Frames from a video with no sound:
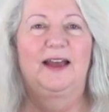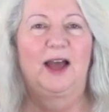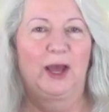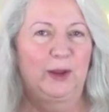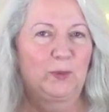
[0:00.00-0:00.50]

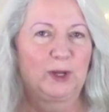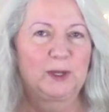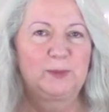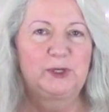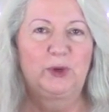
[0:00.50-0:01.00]
Hi,
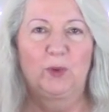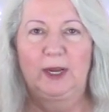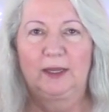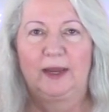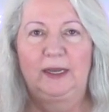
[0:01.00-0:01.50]
welcome to
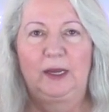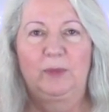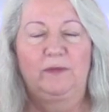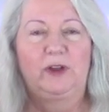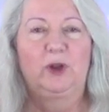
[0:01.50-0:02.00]
Greylight May,
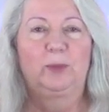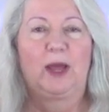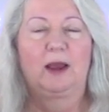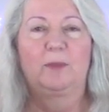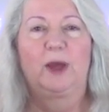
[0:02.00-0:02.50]
my video
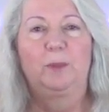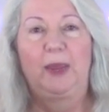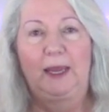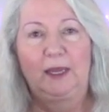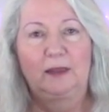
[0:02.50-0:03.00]
blog about
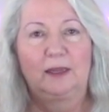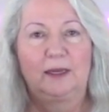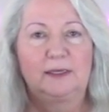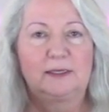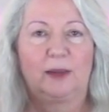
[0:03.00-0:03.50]
making
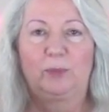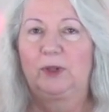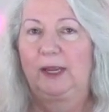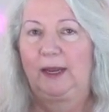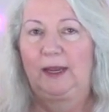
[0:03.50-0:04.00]
things and
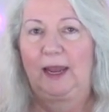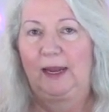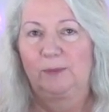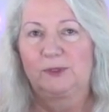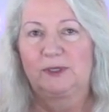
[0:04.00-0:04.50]
playing
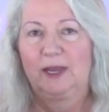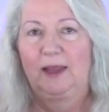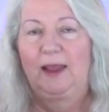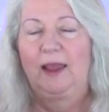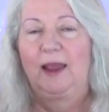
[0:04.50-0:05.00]
games.
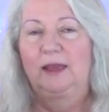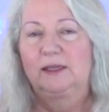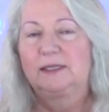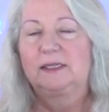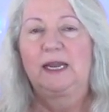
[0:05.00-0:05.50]
And
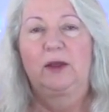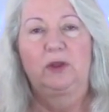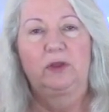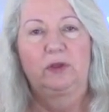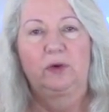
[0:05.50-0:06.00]
this is now
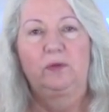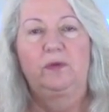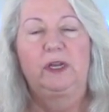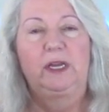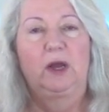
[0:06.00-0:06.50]
the third
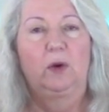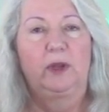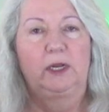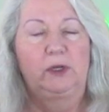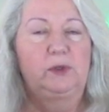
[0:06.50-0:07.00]
video
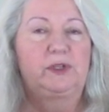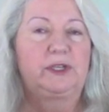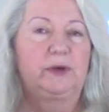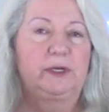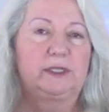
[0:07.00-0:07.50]
in a new
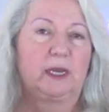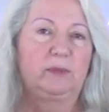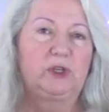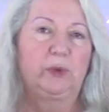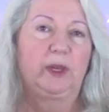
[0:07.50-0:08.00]
series
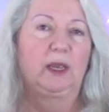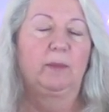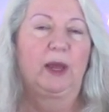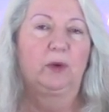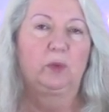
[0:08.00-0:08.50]
I'm doing
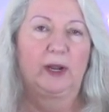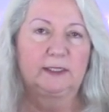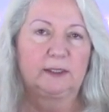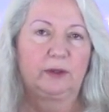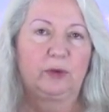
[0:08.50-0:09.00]
about
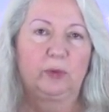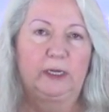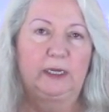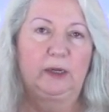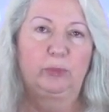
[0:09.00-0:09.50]
resin
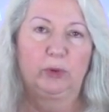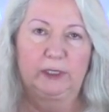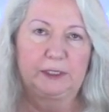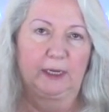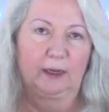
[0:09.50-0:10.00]
3D
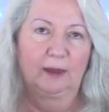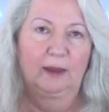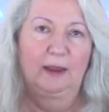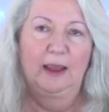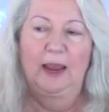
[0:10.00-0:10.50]
printing.
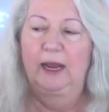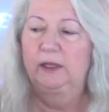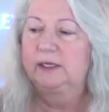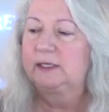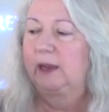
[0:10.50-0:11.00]
And
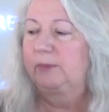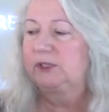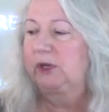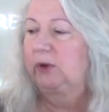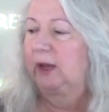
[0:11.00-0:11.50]
in this
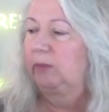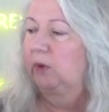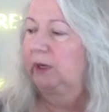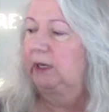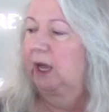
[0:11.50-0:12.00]
episode, I'm
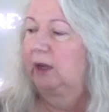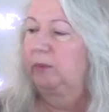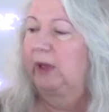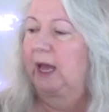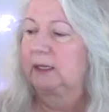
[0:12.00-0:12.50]
going to
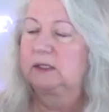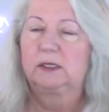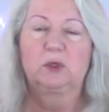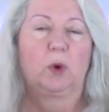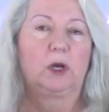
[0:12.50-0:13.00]
unbox
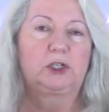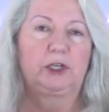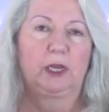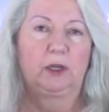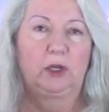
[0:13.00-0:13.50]
this
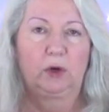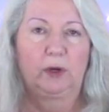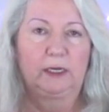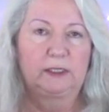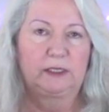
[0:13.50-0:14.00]
washing and
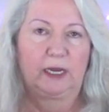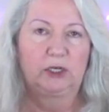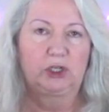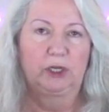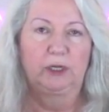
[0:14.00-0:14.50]
curing
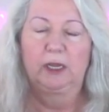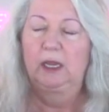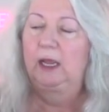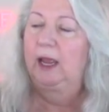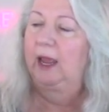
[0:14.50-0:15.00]
station
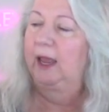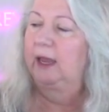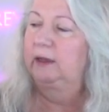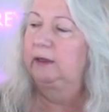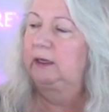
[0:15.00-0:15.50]

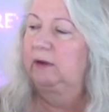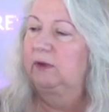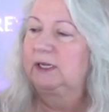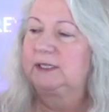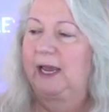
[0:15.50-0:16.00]
and give
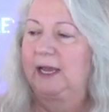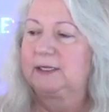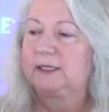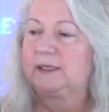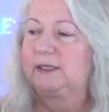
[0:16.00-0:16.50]
it a
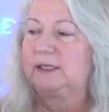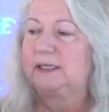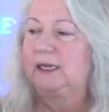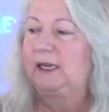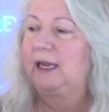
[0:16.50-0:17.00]
test to
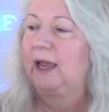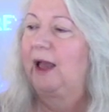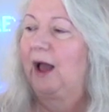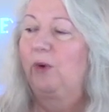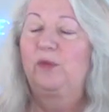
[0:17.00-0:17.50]
see
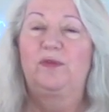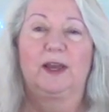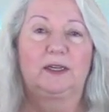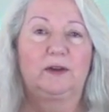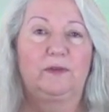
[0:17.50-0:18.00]
how
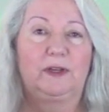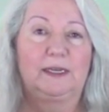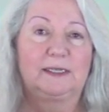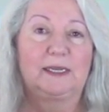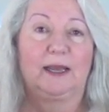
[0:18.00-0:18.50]
effective it
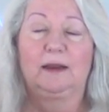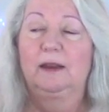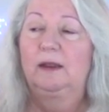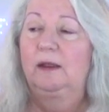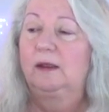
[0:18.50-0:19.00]
is at
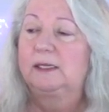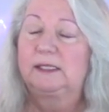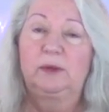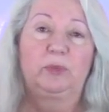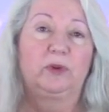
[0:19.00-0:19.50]

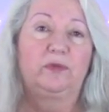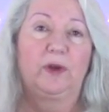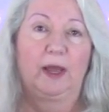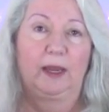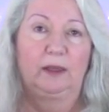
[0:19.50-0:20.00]

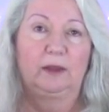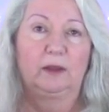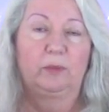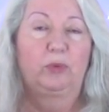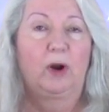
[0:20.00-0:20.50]
simplifying
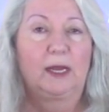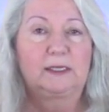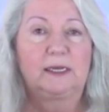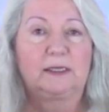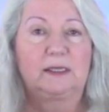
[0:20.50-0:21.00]
the
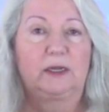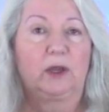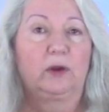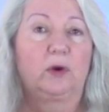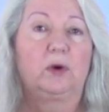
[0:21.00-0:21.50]
process that
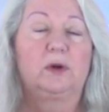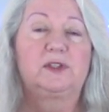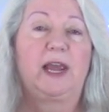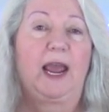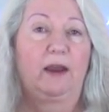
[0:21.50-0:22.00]

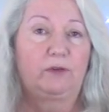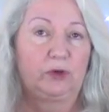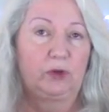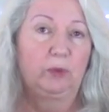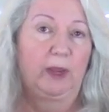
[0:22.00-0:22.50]
occurs
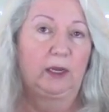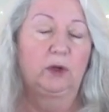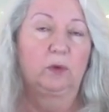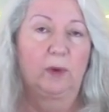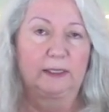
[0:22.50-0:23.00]
after you make
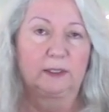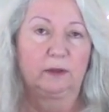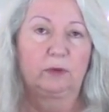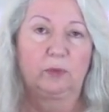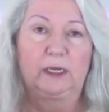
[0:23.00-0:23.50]
your
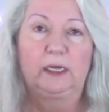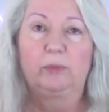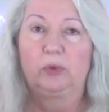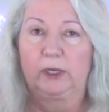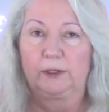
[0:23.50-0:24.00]
resin
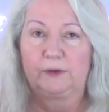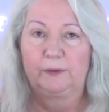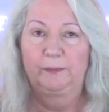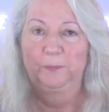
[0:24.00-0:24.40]
3D print.